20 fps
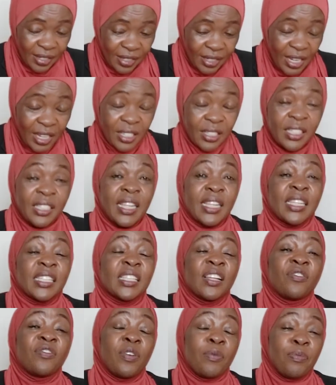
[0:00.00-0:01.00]
like these are the
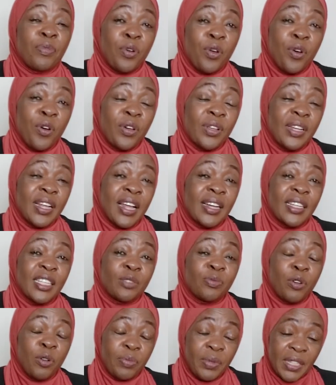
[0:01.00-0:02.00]
self-employed and the
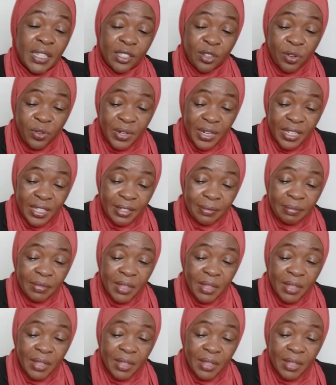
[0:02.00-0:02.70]
small business owners,